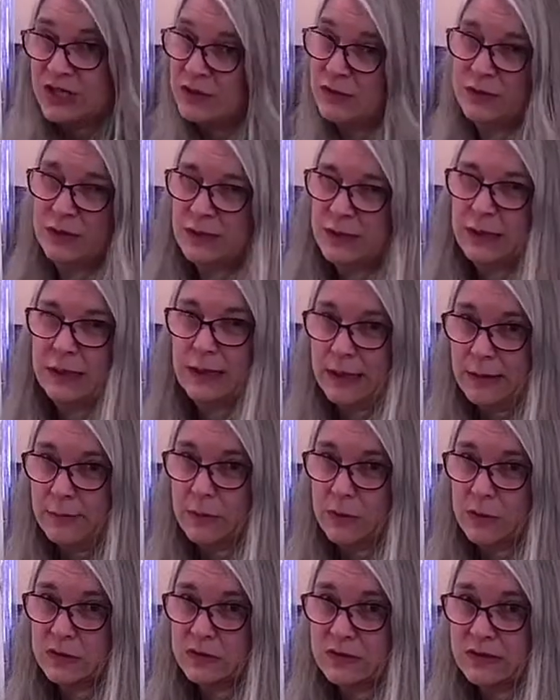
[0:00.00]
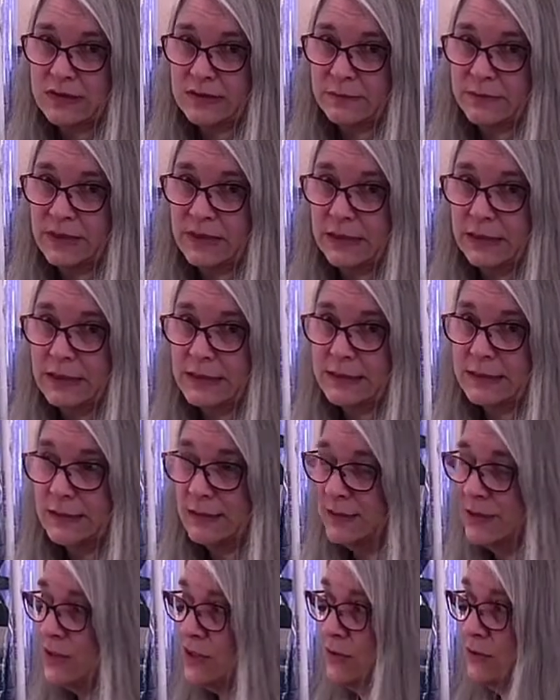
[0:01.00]
generally labeled something
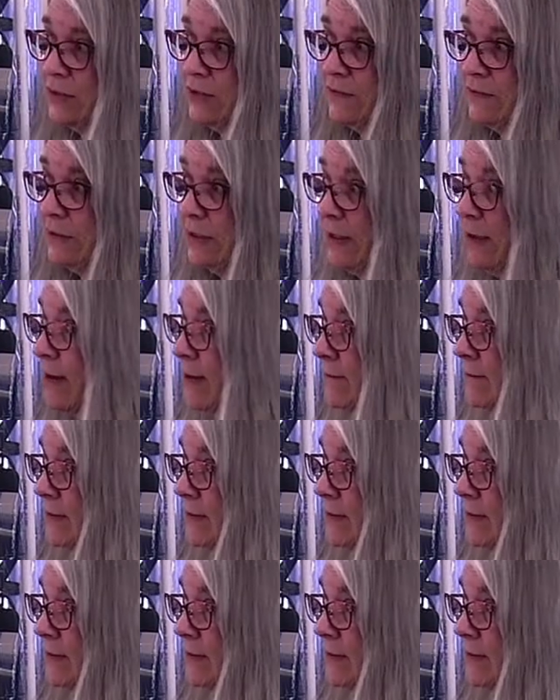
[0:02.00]
that's intuitively